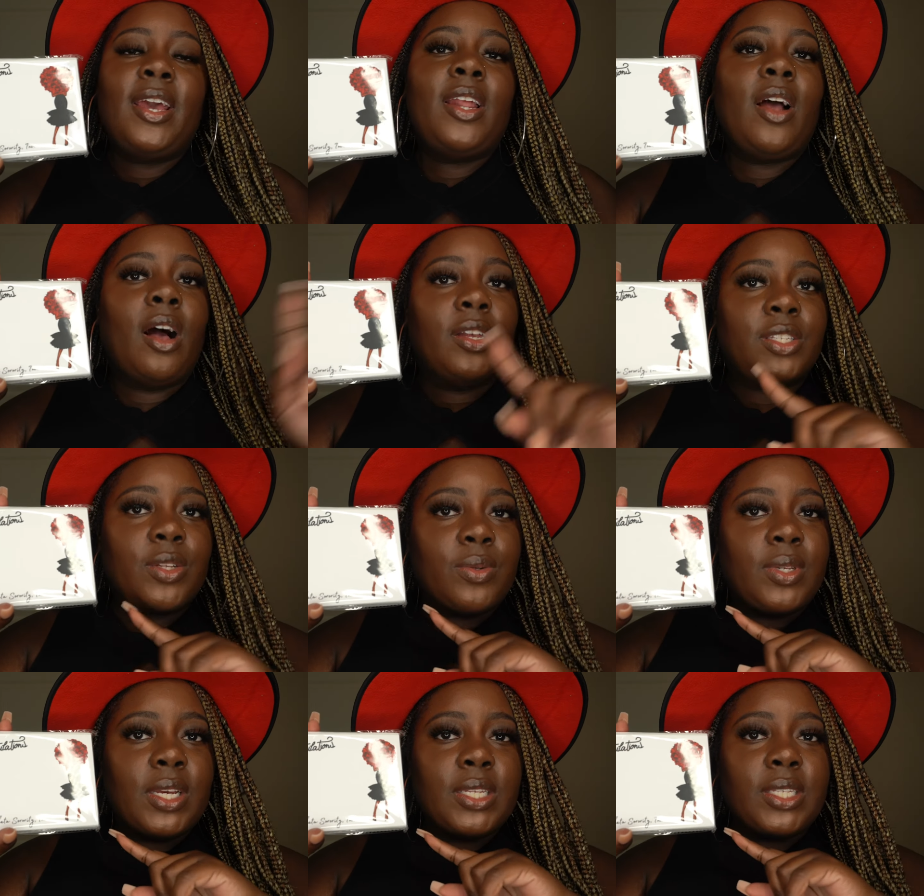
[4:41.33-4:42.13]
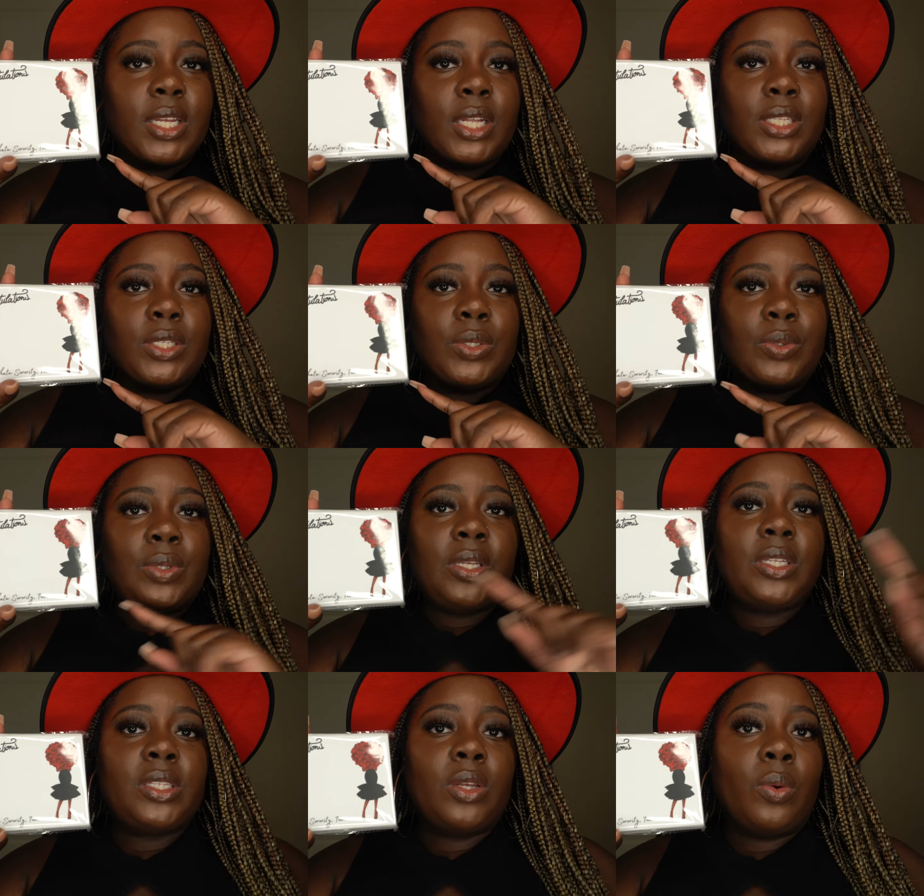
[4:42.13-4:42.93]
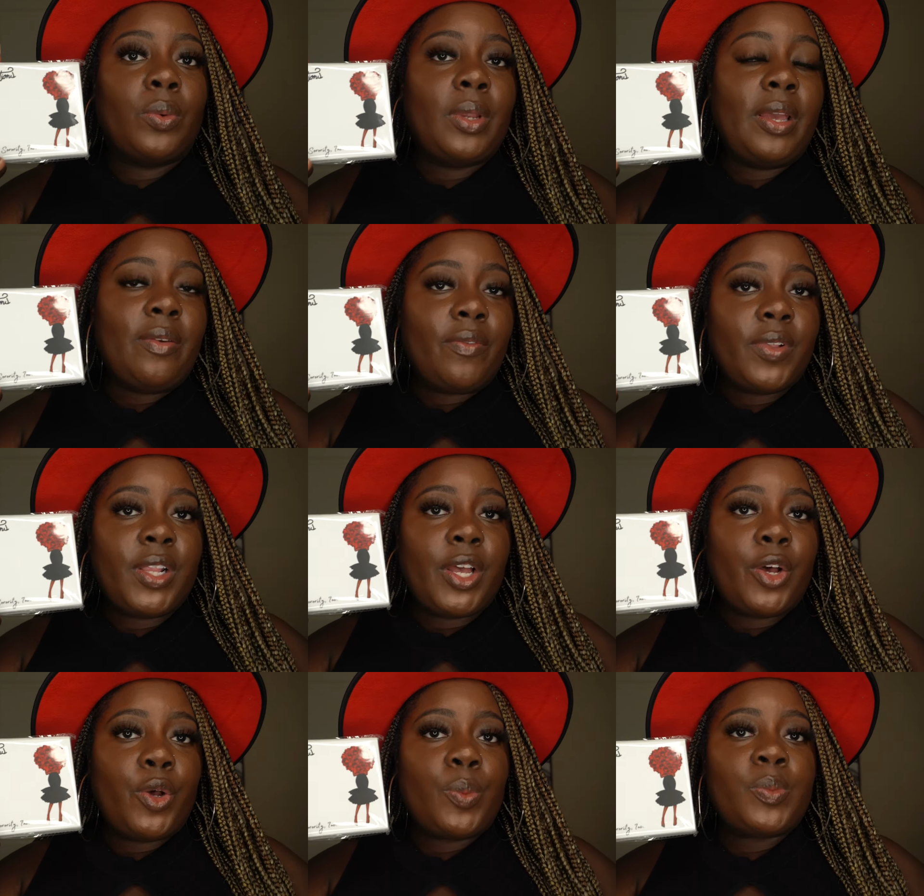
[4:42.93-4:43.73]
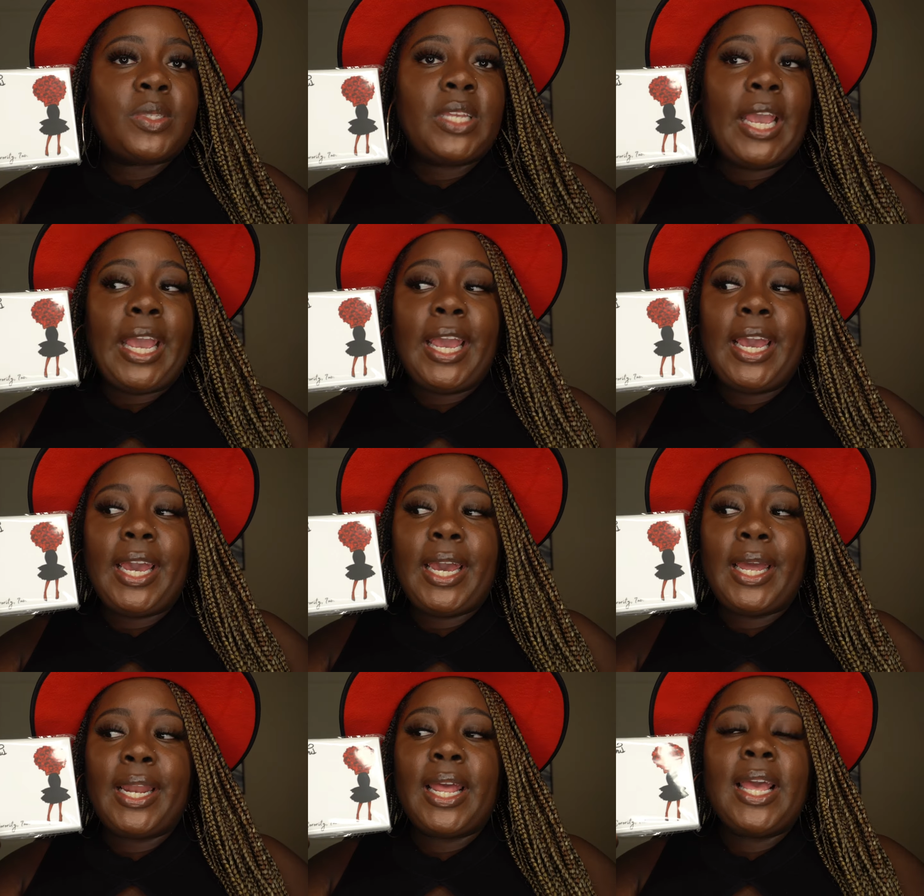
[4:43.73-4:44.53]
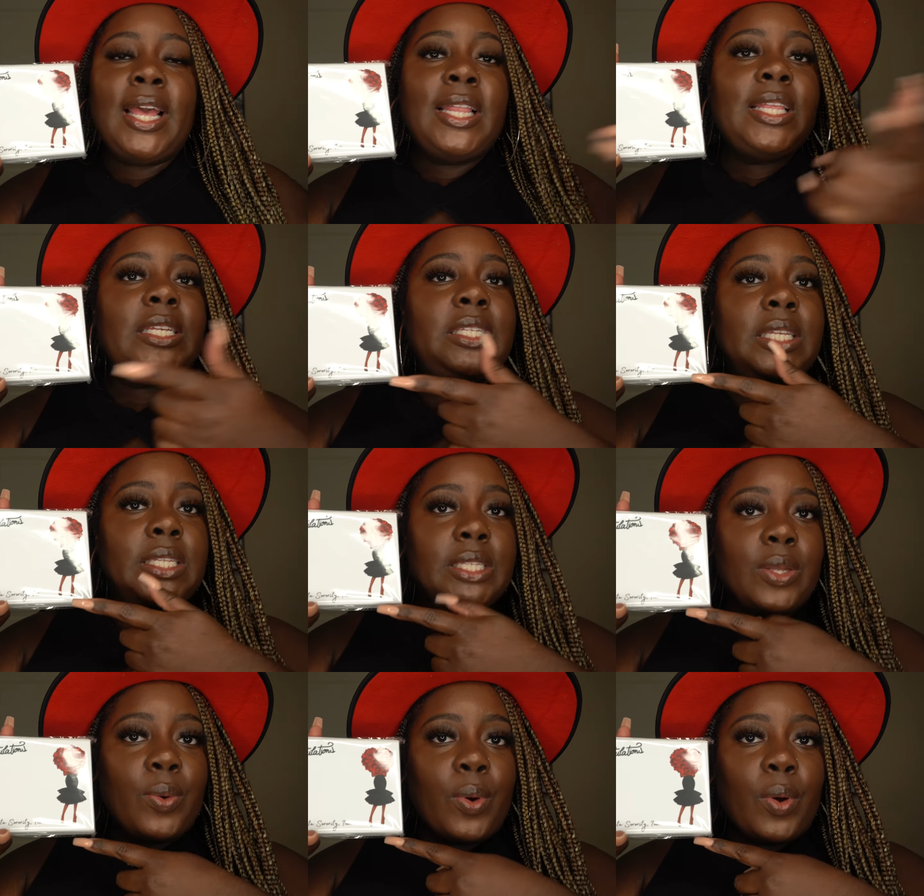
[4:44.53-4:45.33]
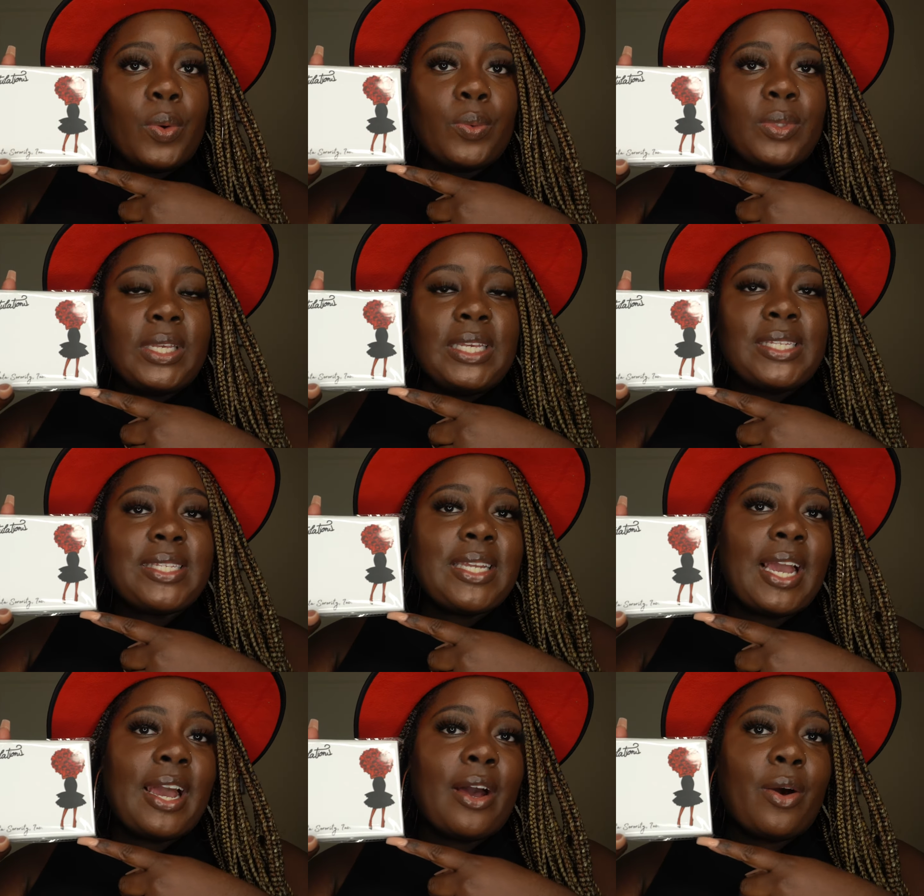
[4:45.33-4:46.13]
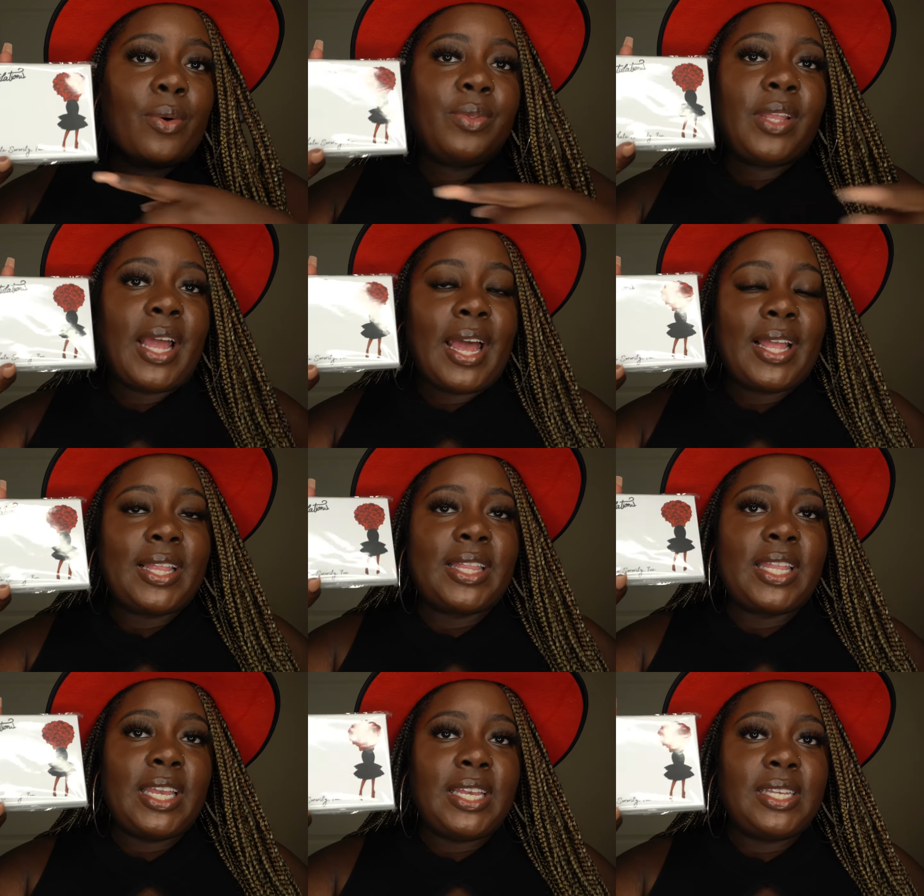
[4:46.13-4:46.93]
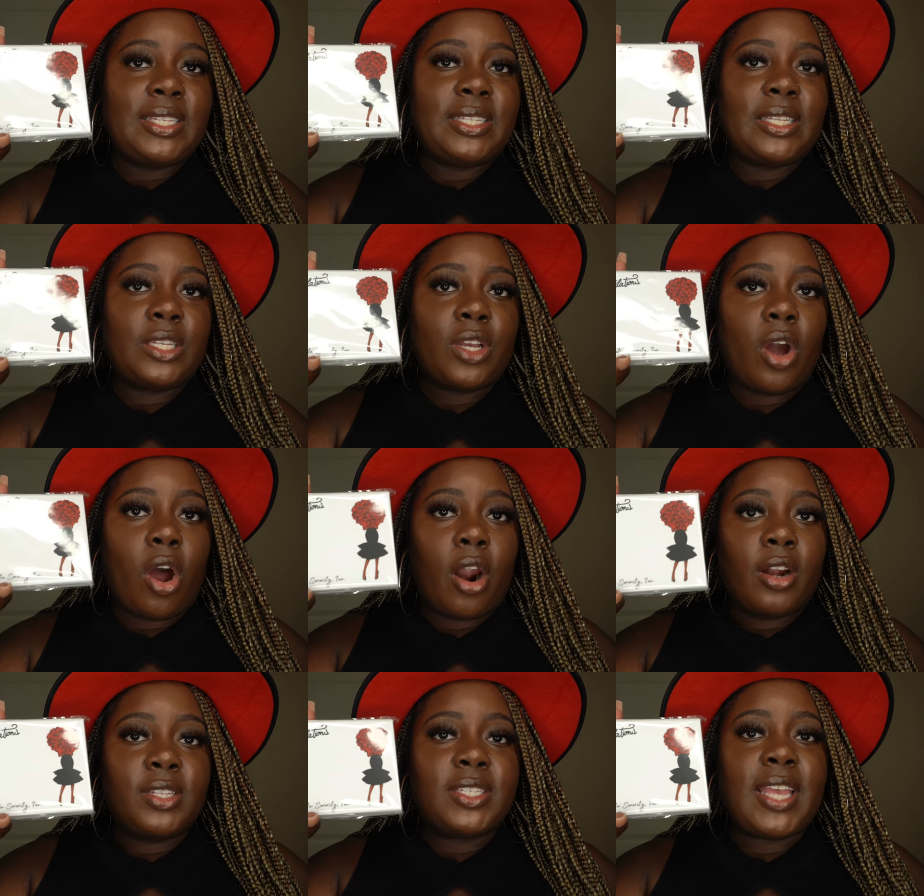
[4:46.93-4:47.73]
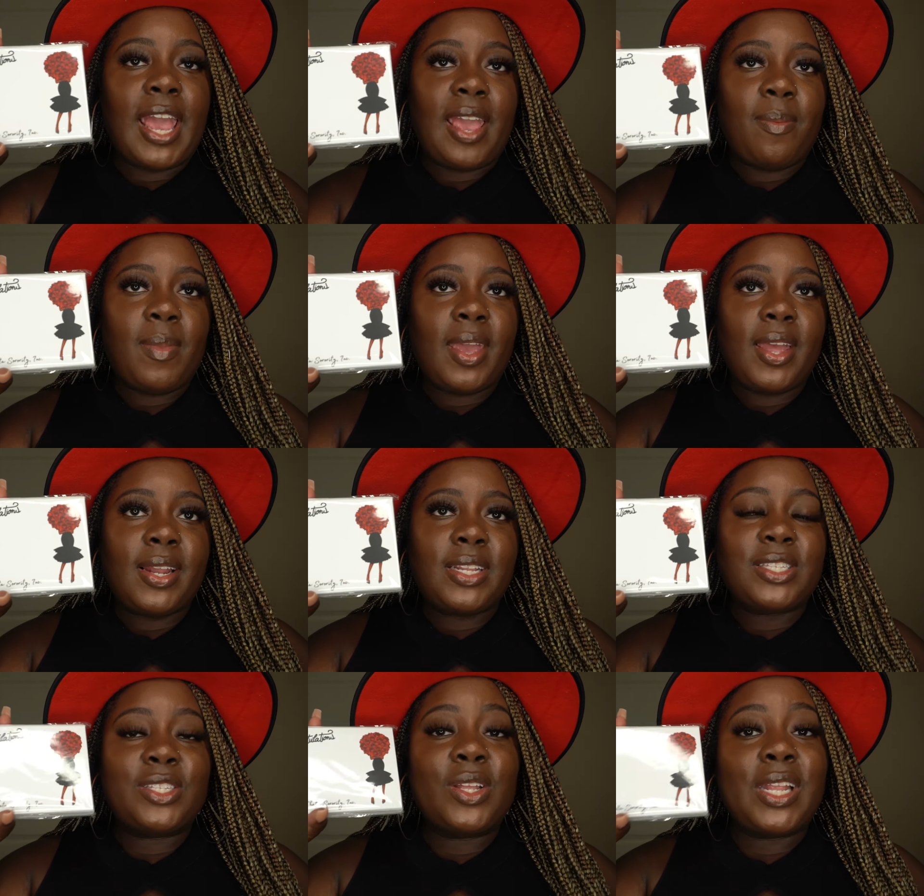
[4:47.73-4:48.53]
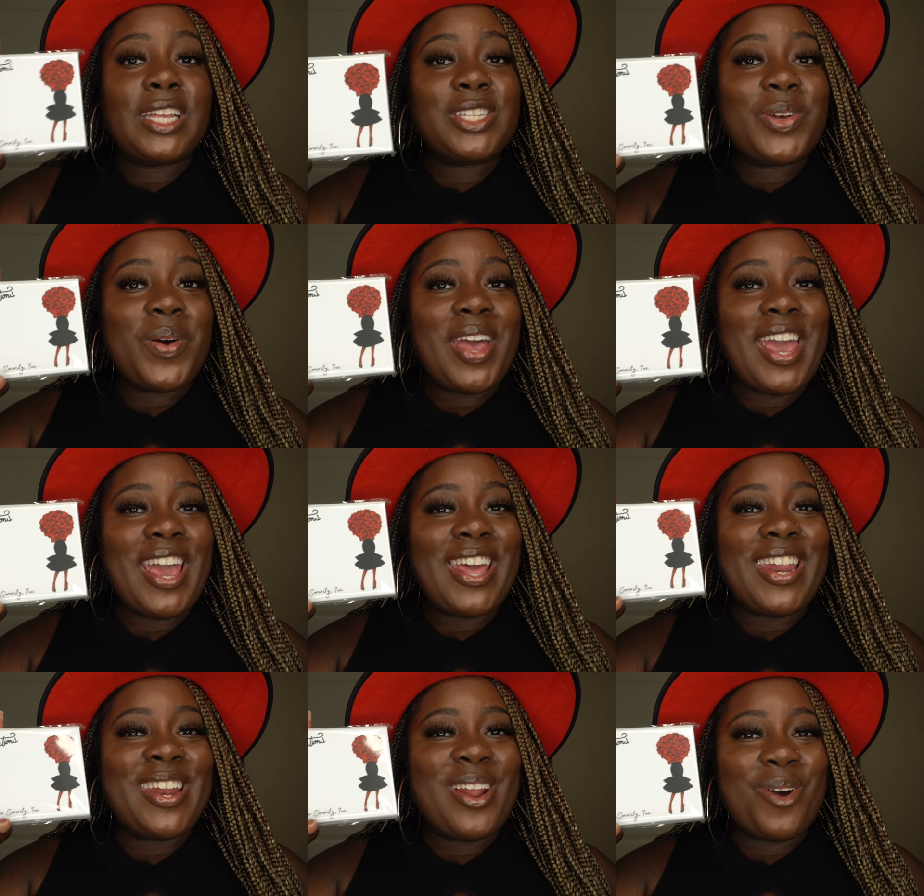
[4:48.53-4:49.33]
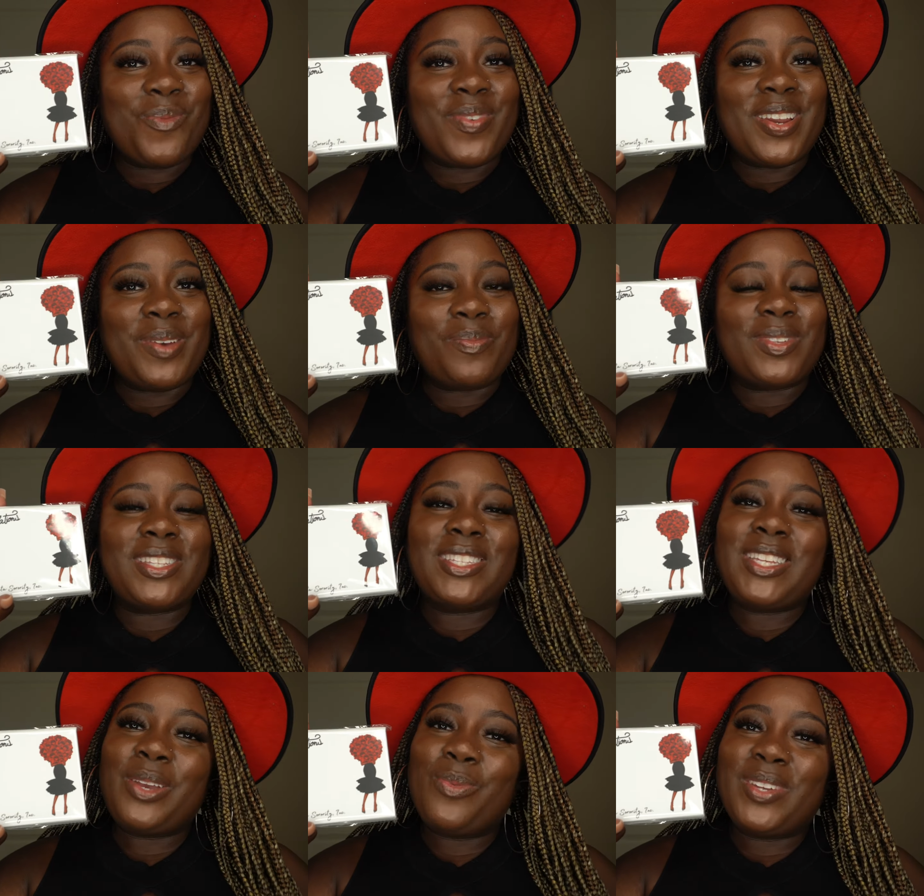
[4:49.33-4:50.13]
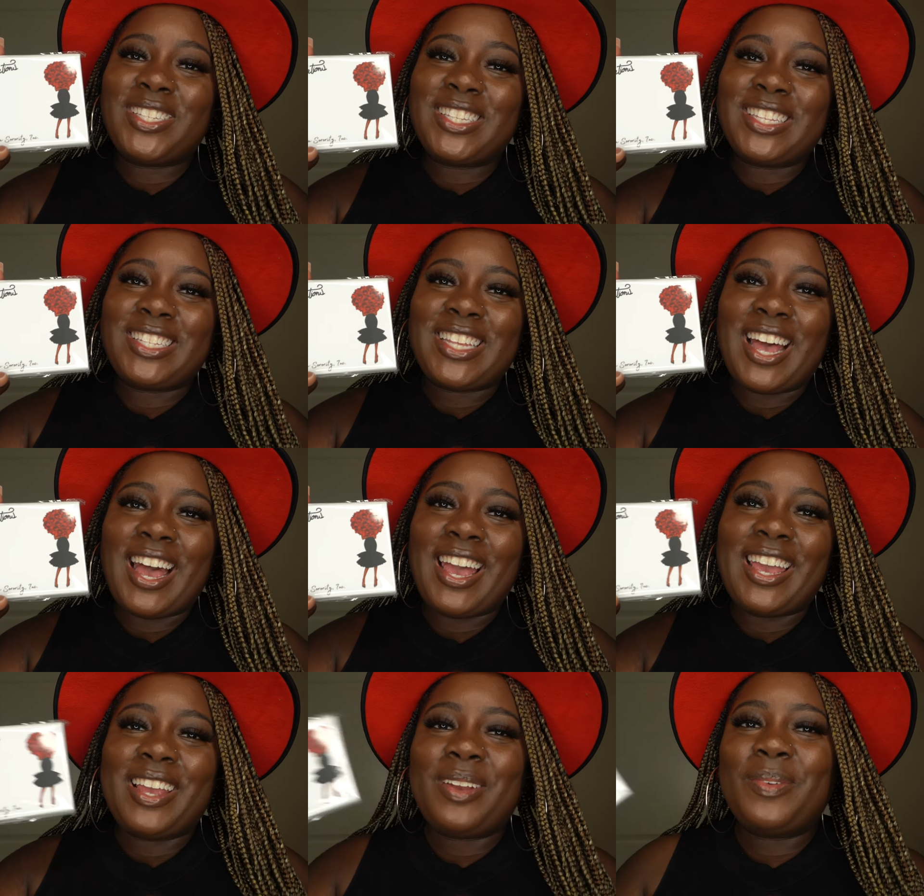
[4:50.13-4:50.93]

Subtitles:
It also does include its own envelopes, and this is the only style that these cards came in. So let's go ahead and open up and see what's inside.